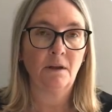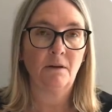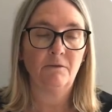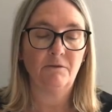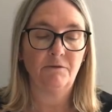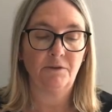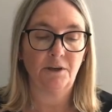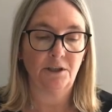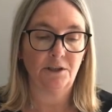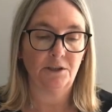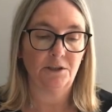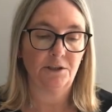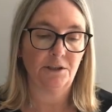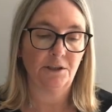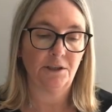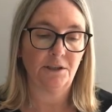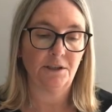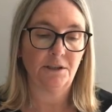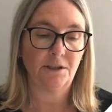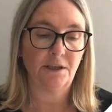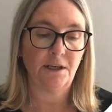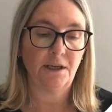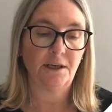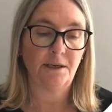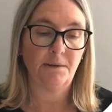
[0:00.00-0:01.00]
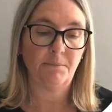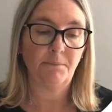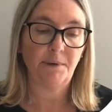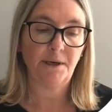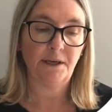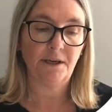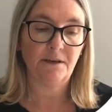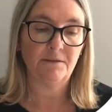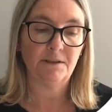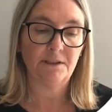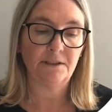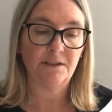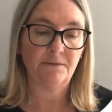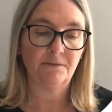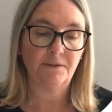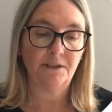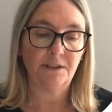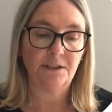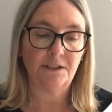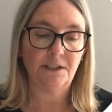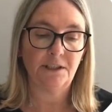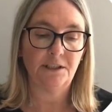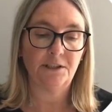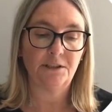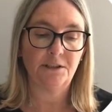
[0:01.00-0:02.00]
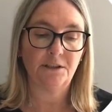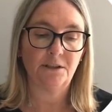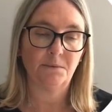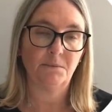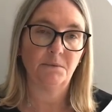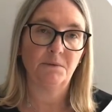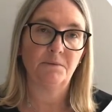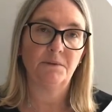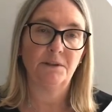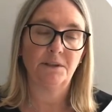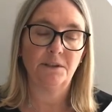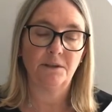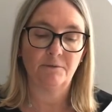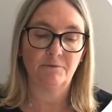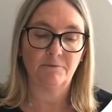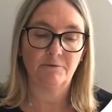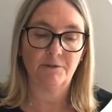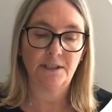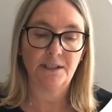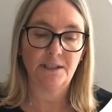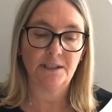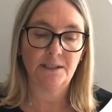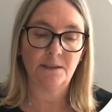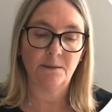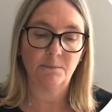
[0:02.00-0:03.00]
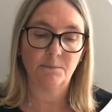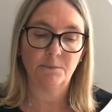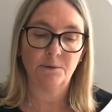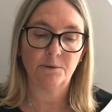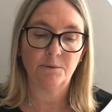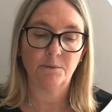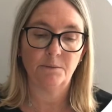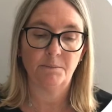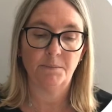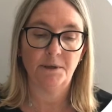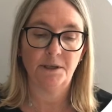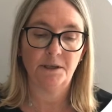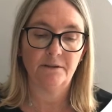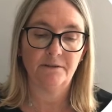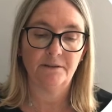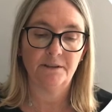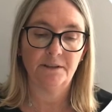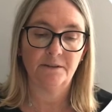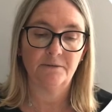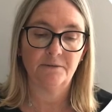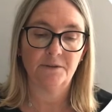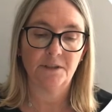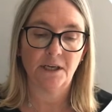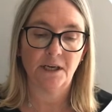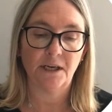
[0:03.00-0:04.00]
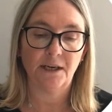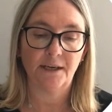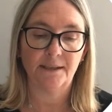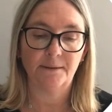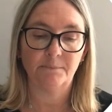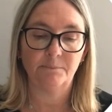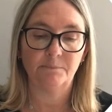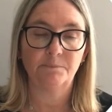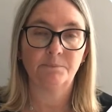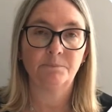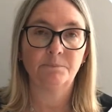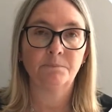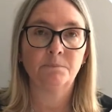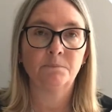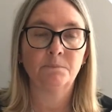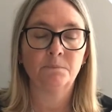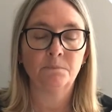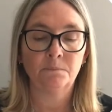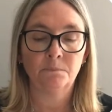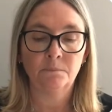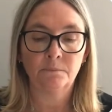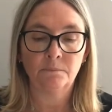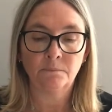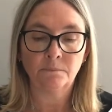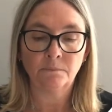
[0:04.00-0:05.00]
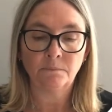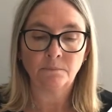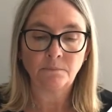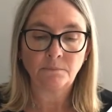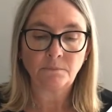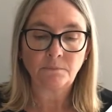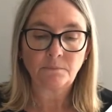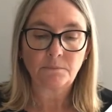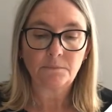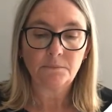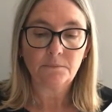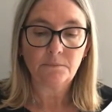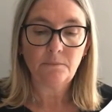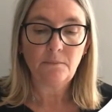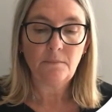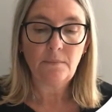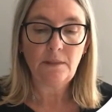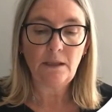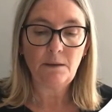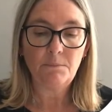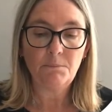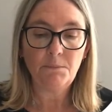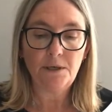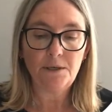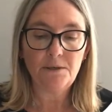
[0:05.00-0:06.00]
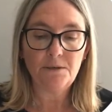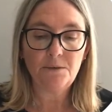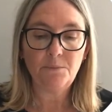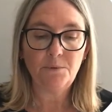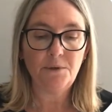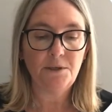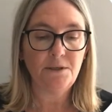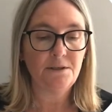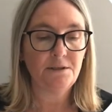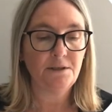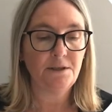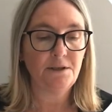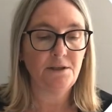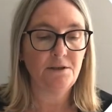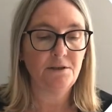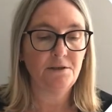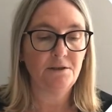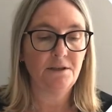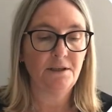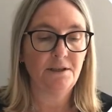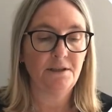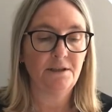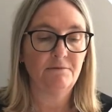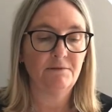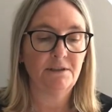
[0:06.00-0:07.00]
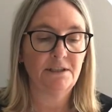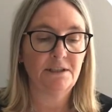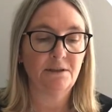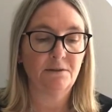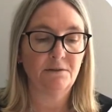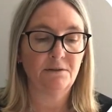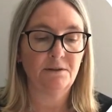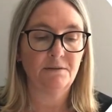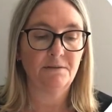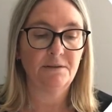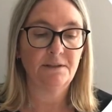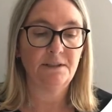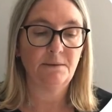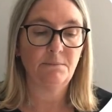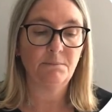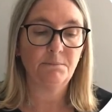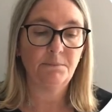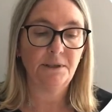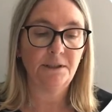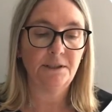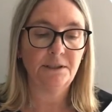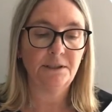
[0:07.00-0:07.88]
function, and appearance of the tissue within a reasonable period of time. Most wounds are usually the result of simple